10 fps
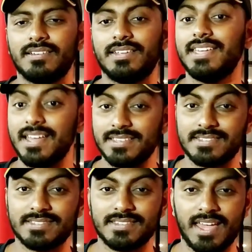
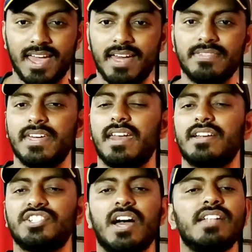yes, there
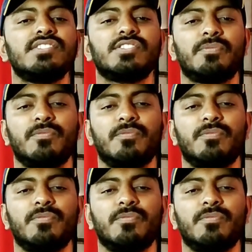are tons of